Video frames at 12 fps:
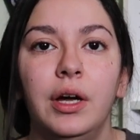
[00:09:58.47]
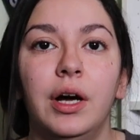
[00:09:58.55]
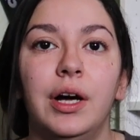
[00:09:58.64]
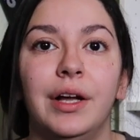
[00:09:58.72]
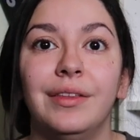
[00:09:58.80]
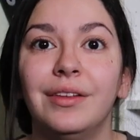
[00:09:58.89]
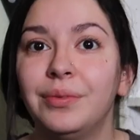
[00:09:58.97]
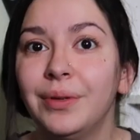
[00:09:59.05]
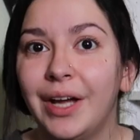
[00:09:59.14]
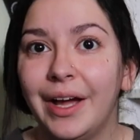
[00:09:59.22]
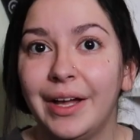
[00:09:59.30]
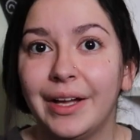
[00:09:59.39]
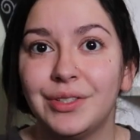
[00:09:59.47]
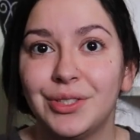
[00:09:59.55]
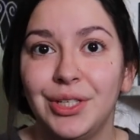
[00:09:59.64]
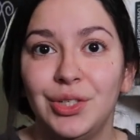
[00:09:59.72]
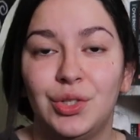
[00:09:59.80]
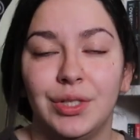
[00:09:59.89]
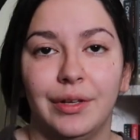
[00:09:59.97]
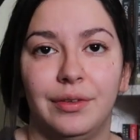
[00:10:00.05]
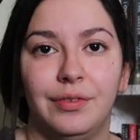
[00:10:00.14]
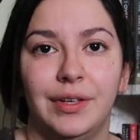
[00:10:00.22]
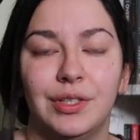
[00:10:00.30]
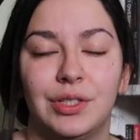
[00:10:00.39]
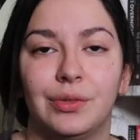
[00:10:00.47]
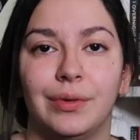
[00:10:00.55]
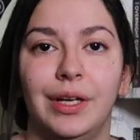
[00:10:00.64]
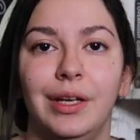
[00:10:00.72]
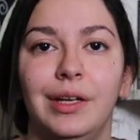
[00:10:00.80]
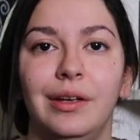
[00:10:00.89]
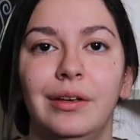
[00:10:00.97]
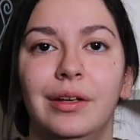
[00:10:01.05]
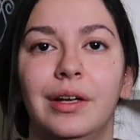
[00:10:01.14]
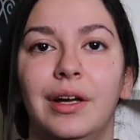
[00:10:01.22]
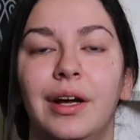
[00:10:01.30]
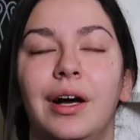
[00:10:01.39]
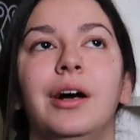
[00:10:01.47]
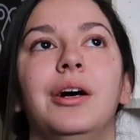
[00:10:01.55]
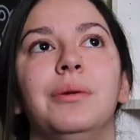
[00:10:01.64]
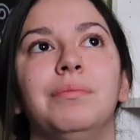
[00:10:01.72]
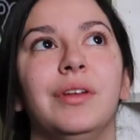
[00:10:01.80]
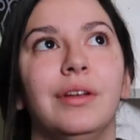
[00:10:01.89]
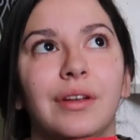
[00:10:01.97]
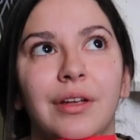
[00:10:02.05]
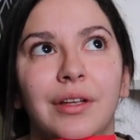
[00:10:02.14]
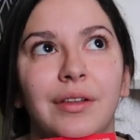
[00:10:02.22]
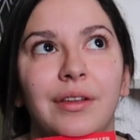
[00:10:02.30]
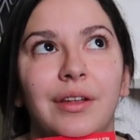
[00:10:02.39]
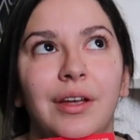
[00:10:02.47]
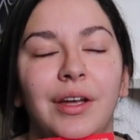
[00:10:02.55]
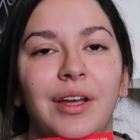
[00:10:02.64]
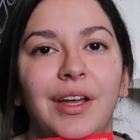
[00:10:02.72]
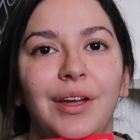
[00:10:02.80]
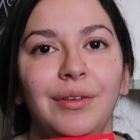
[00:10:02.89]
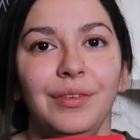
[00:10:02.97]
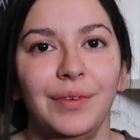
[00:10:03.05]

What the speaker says: This one I actually just finished reading. It was